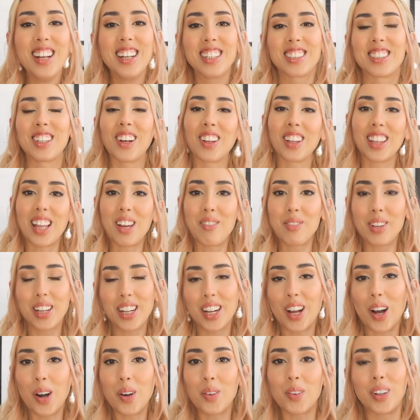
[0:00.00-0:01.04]
So let
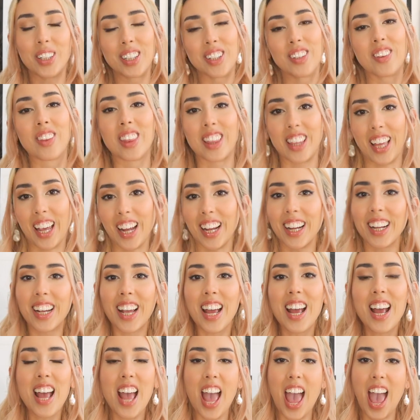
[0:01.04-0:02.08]
me know what you think.
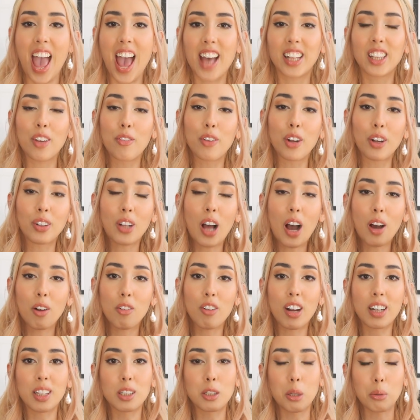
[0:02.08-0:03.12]
And if you're not
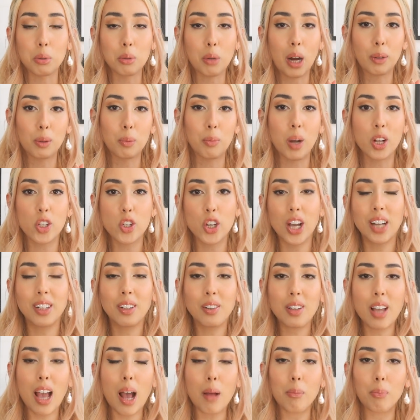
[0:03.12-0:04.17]
already subscribed to my
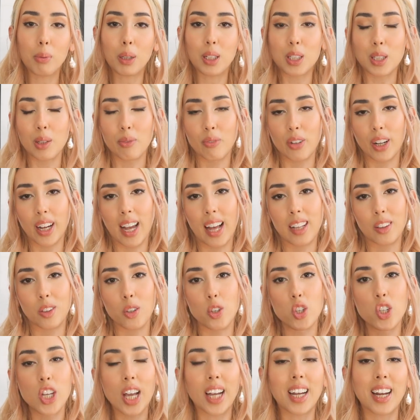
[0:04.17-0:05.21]
channel yet, please don't forget
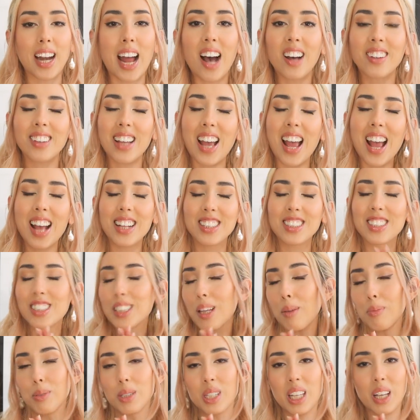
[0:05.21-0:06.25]
to check it out and
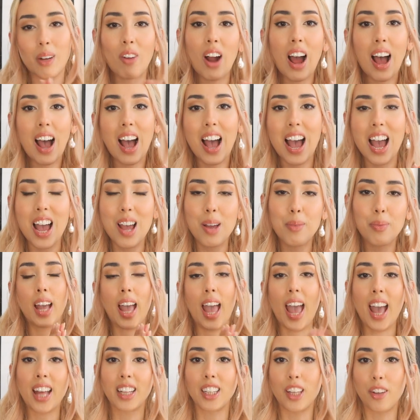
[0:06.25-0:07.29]
subscribe.
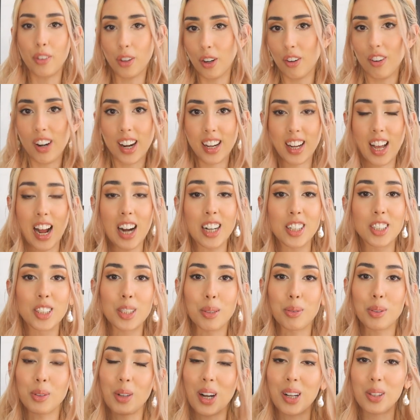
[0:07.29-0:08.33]
And if you already are
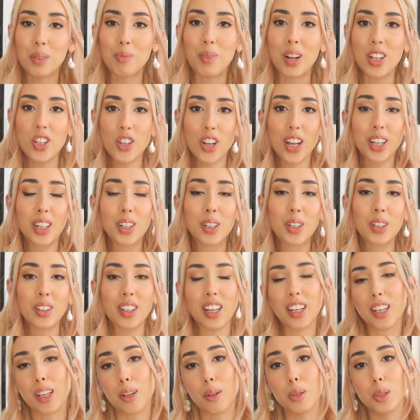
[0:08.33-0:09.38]
subscribed to my channel,
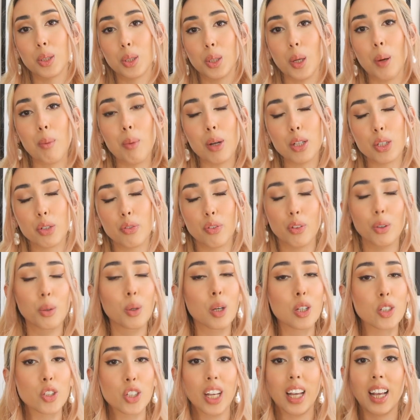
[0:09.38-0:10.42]
thank you so much for
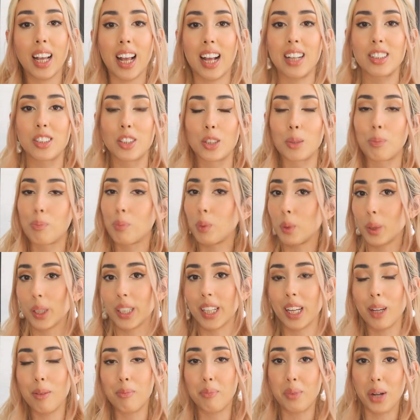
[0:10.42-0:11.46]
watching and
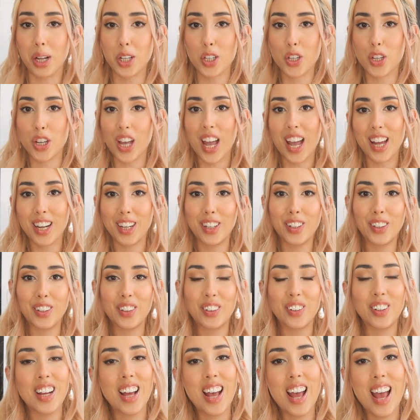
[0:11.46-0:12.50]
supporting my
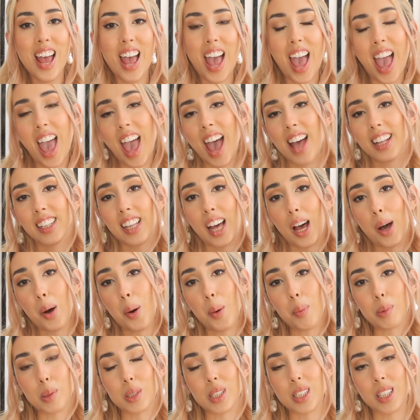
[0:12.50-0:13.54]
channel. And I
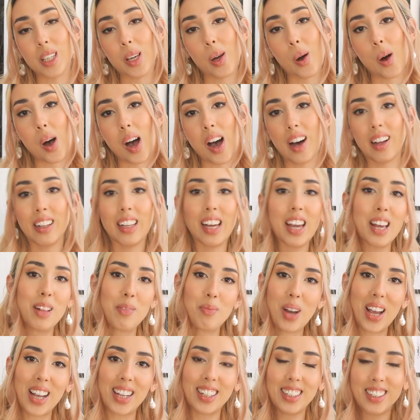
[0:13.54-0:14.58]
hope to see you all
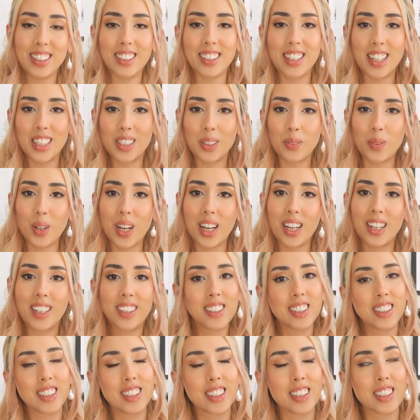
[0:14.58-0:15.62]
in my next
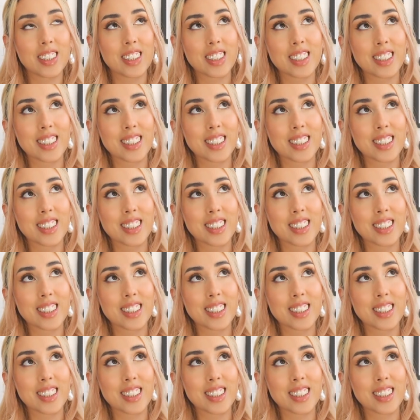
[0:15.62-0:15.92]
one.